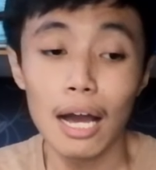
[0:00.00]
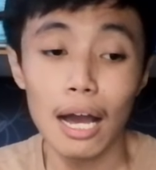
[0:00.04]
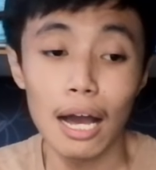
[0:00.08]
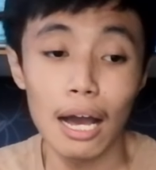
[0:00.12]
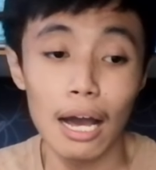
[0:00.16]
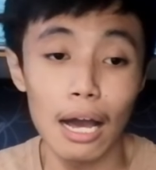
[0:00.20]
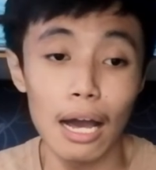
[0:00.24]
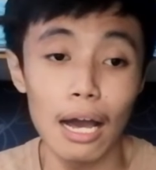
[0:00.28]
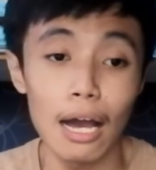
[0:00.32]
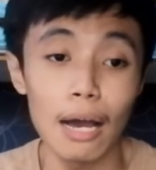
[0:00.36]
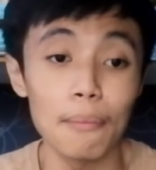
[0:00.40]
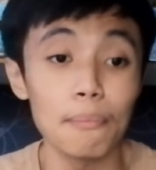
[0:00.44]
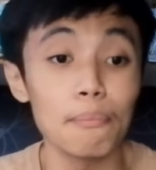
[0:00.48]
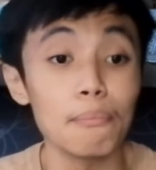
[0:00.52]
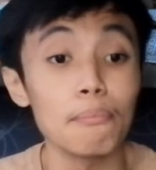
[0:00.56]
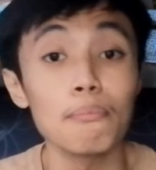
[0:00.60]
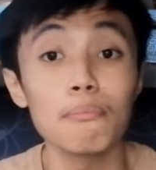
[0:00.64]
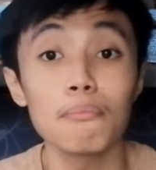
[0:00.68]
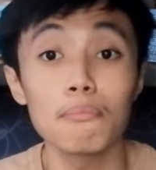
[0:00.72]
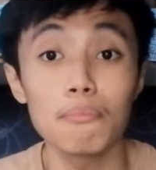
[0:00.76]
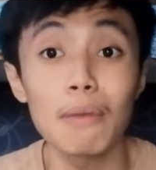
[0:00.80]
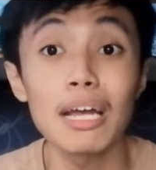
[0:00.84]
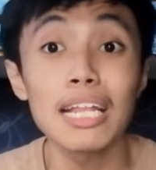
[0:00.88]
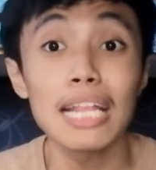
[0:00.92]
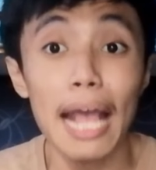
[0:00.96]

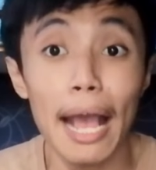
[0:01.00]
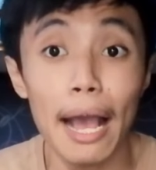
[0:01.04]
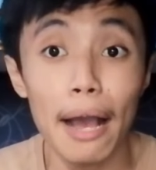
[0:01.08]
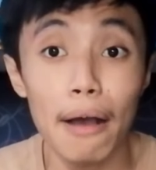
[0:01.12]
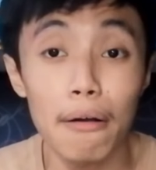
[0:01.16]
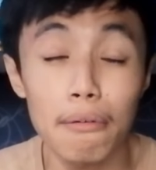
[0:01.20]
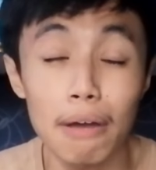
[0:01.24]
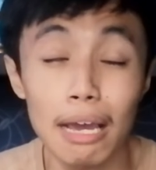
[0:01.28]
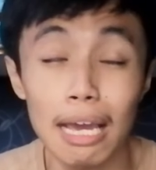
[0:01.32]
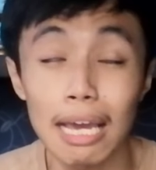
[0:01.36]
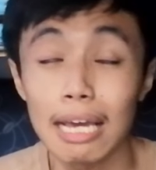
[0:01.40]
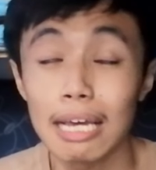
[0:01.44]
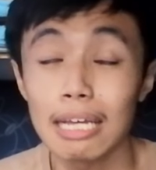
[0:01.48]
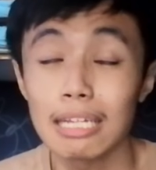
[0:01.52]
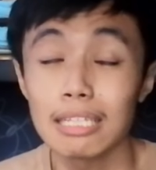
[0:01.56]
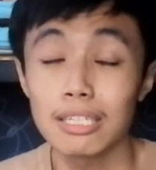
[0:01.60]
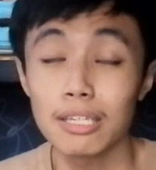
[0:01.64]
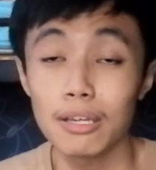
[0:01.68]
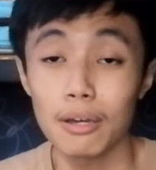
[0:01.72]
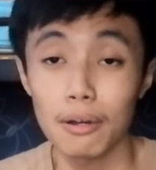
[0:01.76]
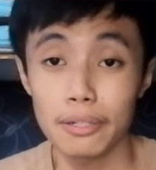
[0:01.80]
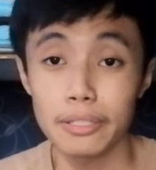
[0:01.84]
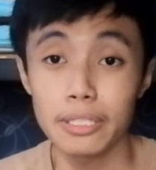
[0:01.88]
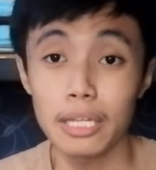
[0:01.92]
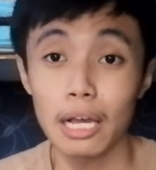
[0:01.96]
Manao and
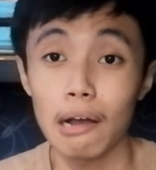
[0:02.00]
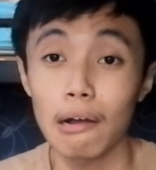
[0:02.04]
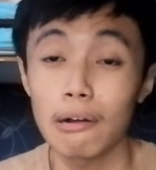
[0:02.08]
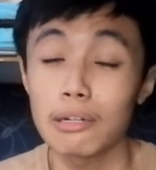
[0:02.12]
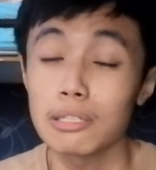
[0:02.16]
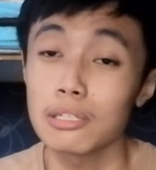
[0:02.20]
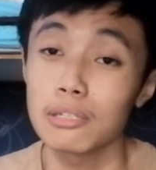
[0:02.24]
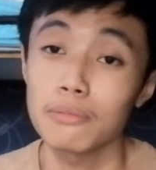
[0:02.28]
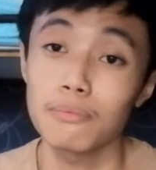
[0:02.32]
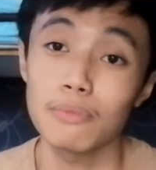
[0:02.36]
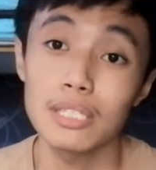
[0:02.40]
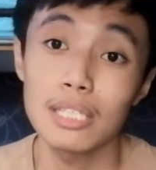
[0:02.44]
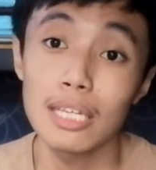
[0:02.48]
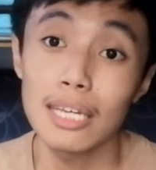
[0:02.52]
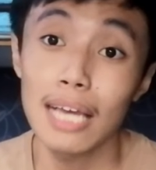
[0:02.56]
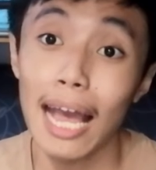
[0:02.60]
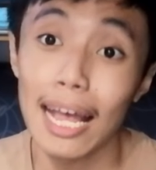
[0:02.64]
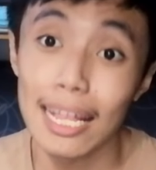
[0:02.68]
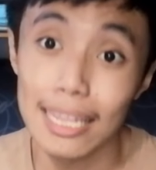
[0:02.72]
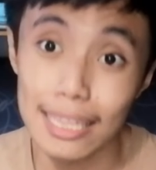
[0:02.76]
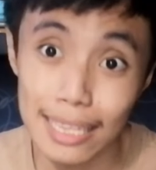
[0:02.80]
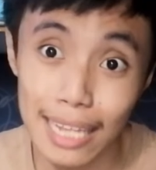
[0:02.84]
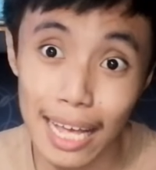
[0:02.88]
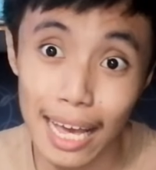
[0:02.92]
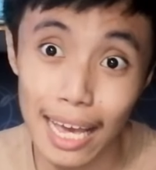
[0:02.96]
Gyoza, or should we say
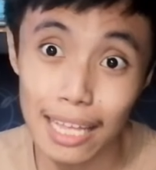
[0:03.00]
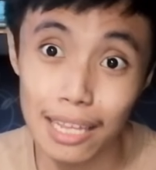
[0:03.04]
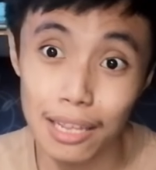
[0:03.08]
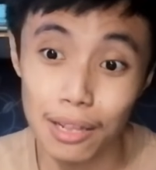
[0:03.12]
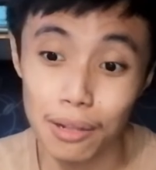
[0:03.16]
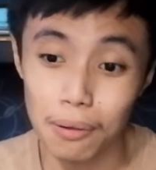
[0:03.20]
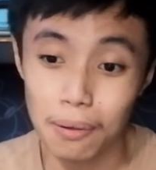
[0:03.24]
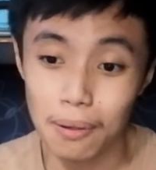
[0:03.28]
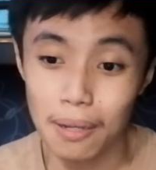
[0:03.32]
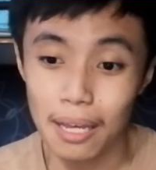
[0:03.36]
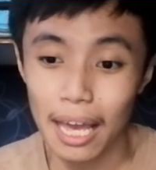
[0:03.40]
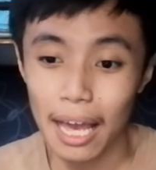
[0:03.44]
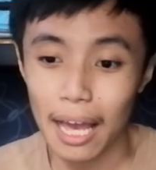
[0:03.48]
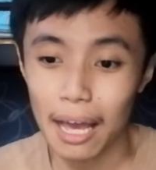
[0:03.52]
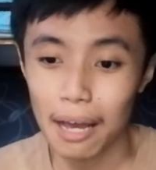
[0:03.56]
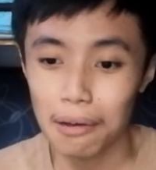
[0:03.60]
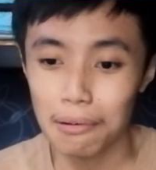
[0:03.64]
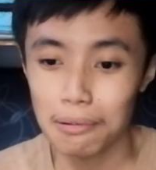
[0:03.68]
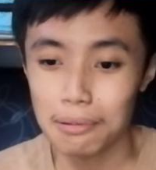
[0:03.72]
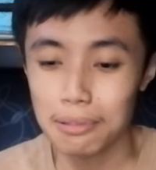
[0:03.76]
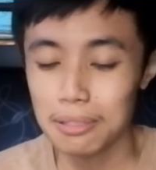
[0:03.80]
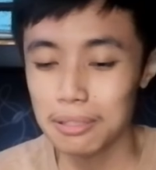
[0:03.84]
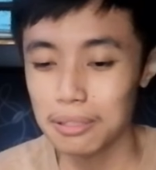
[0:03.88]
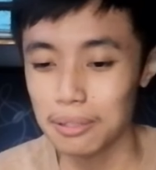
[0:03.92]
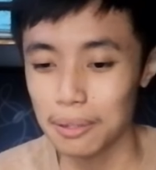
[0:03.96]
Anda and
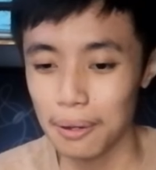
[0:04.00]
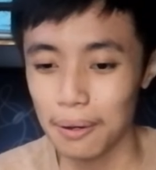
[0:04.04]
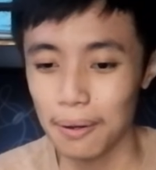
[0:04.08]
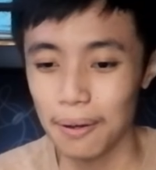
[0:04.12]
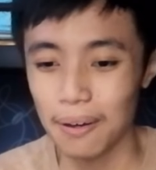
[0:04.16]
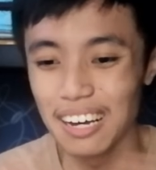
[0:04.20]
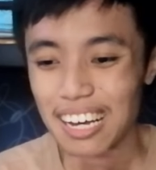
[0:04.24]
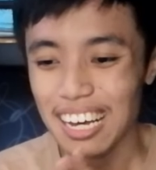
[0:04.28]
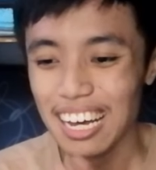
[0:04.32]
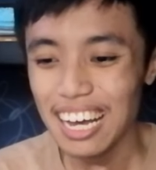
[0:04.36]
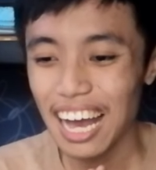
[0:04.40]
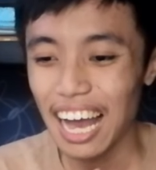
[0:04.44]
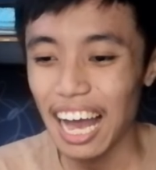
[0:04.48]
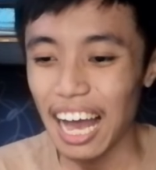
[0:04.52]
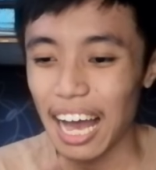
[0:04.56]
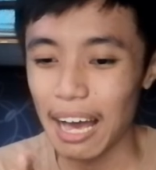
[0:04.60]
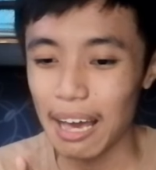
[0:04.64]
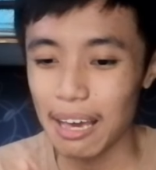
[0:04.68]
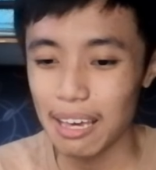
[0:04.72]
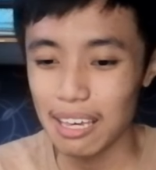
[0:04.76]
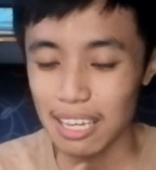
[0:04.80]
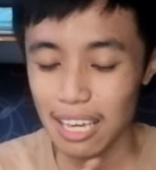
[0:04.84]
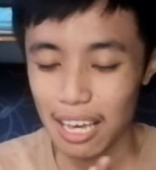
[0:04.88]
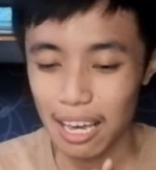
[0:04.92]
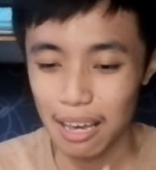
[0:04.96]
Lookkaew, so
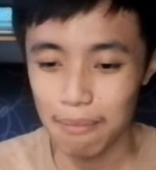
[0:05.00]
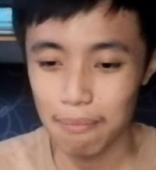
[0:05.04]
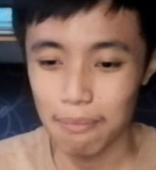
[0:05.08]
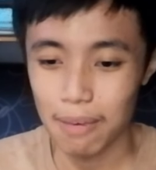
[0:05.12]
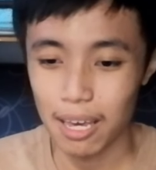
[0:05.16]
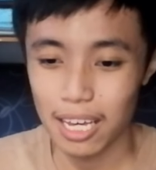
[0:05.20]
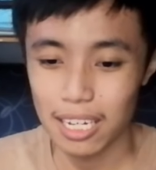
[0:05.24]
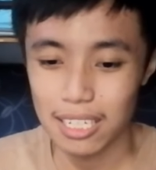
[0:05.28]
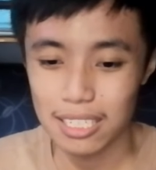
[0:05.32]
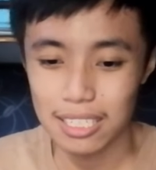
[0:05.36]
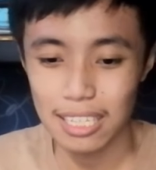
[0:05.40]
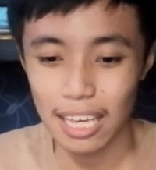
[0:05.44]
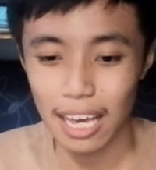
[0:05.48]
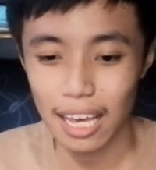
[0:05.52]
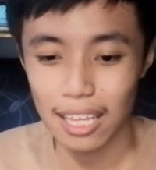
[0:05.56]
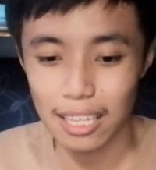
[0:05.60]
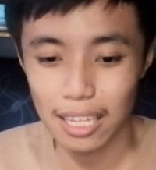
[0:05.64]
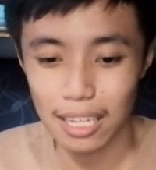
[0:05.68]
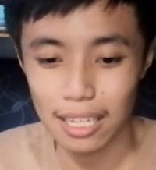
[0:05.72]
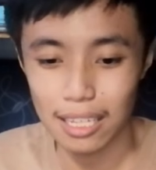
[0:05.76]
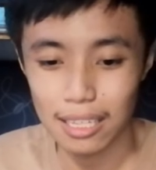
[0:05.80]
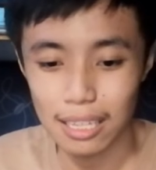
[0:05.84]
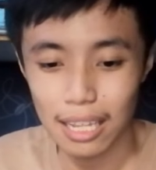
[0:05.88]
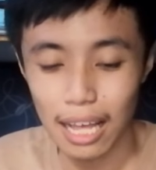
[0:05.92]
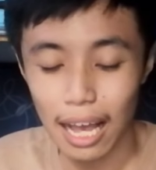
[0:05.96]
I am excited.